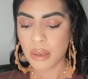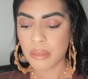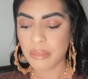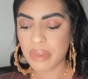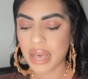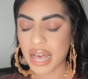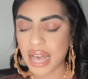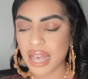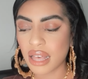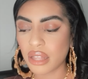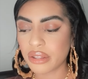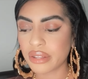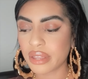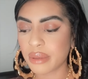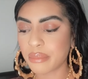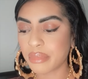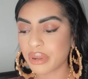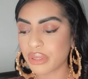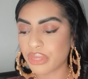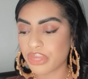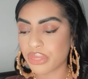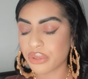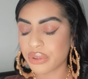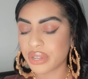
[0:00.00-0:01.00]
Pile
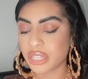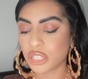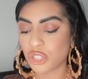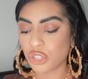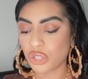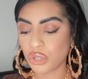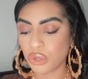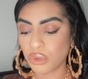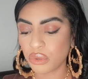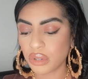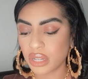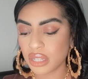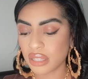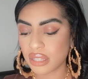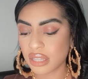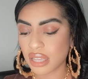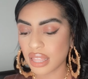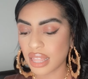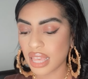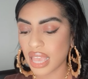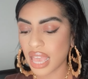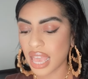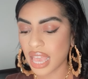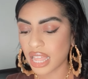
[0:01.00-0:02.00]
number three, tune into
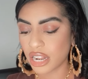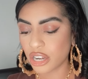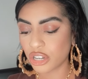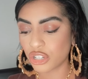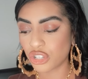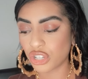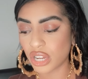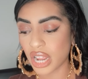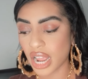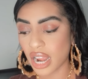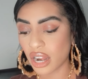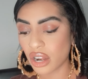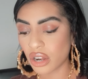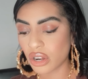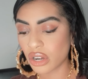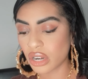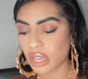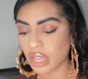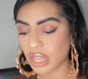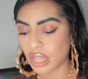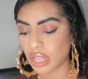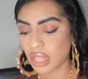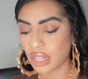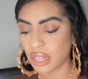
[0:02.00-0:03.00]
the energy. I heard
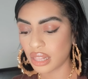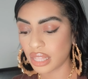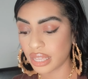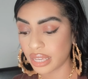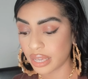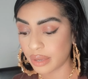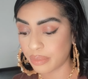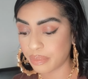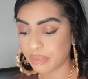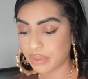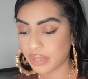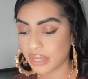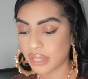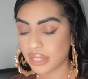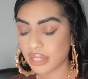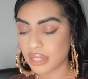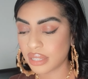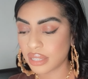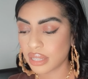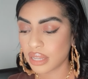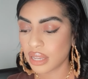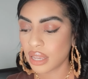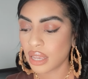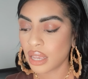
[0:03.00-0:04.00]

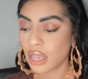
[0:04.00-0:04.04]
eclipse.